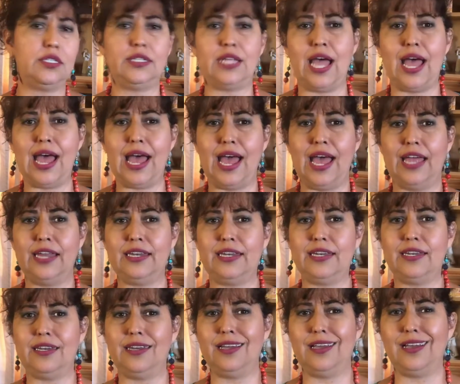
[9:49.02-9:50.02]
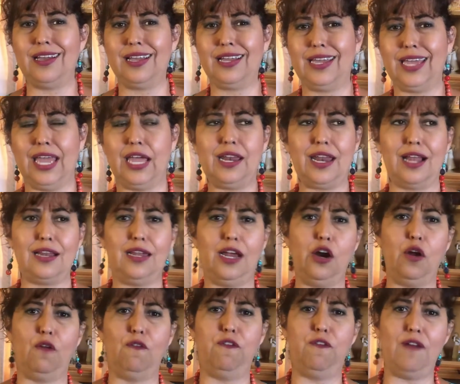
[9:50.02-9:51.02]
that get a
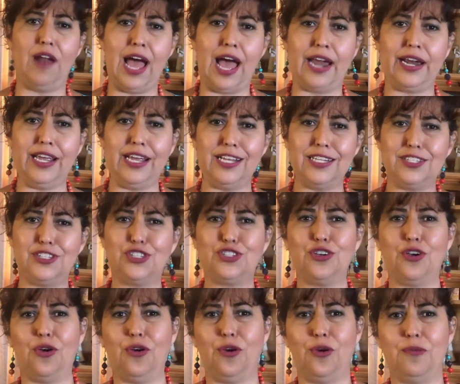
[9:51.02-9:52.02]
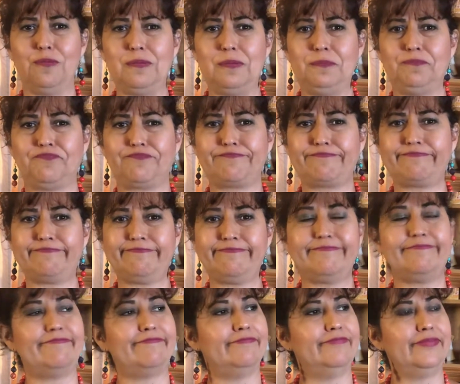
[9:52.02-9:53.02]
little flooded, so
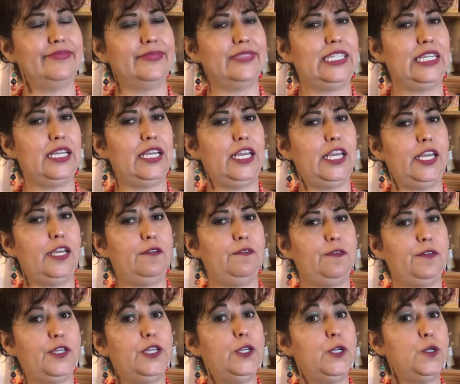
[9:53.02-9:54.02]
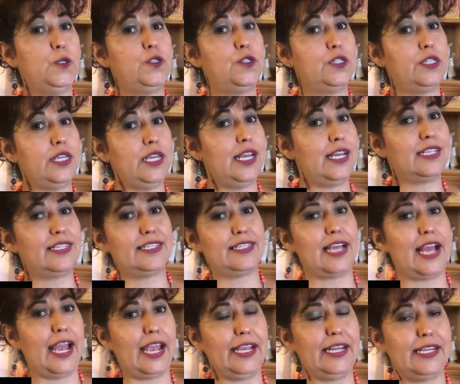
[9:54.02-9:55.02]
if you see a
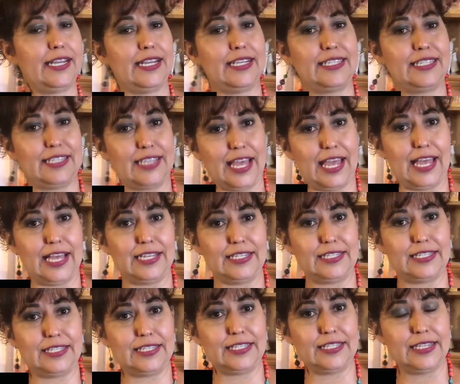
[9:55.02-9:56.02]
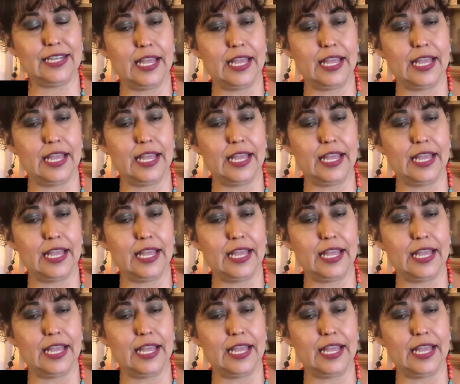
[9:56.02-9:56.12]
sign that says